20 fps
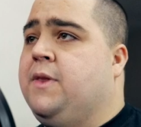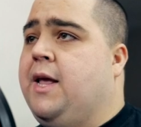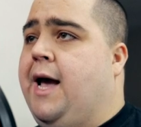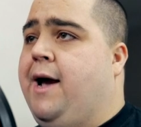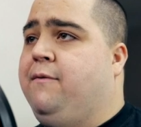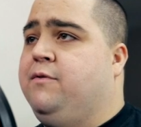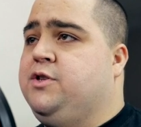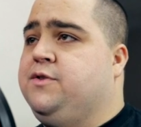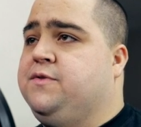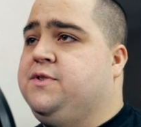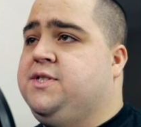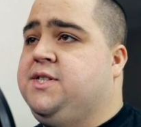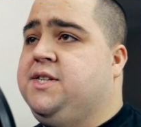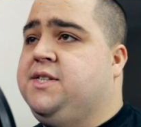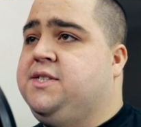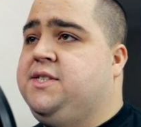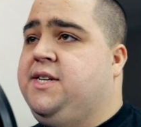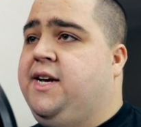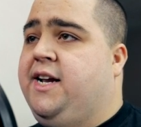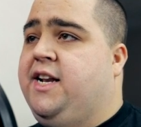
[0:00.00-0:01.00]
average of
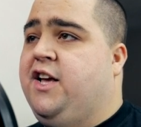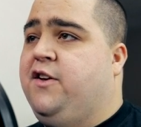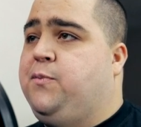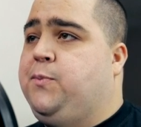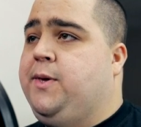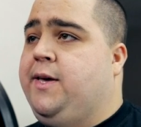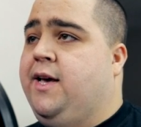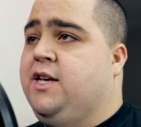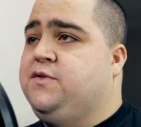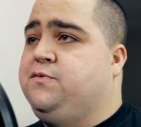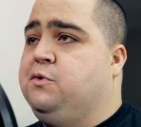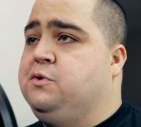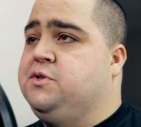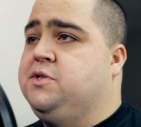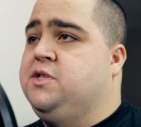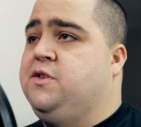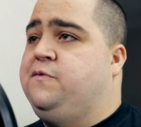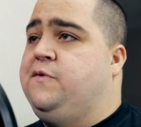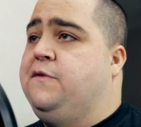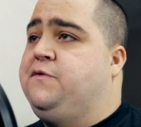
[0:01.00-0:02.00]
68 FPS
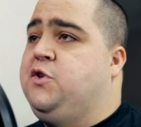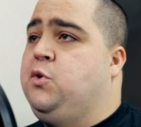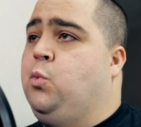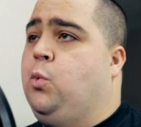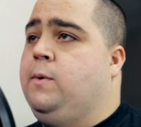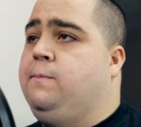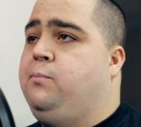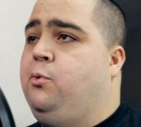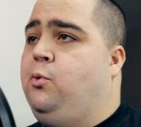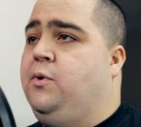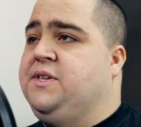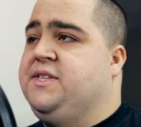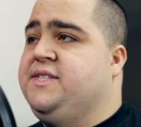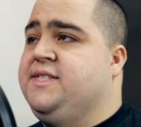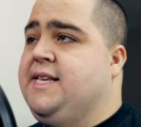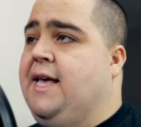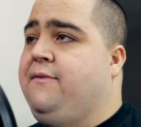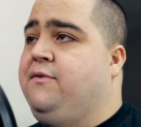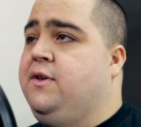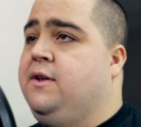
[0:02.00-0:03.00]
versus the
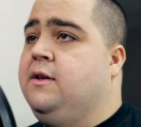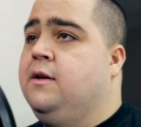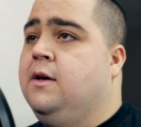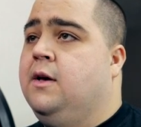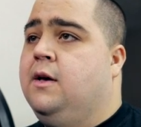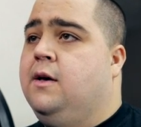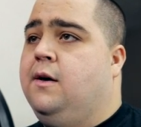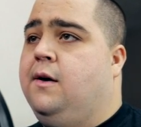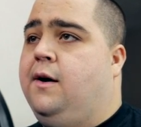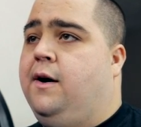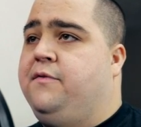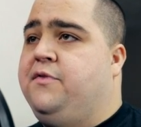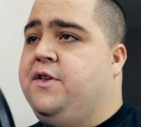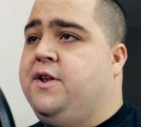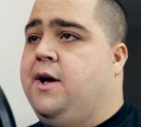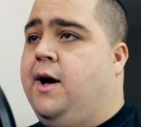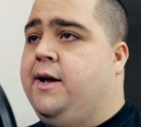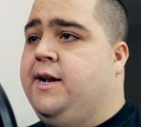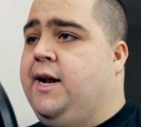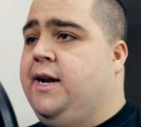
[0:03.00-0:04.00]
51.7 of the
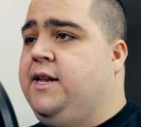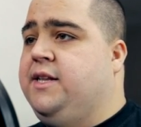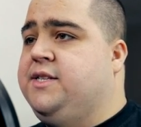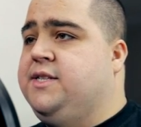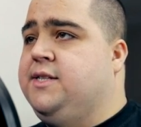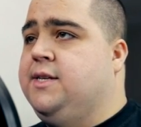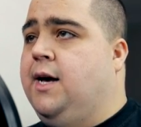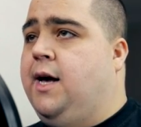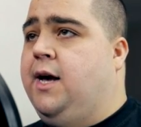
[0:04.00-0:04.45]
980 Ti.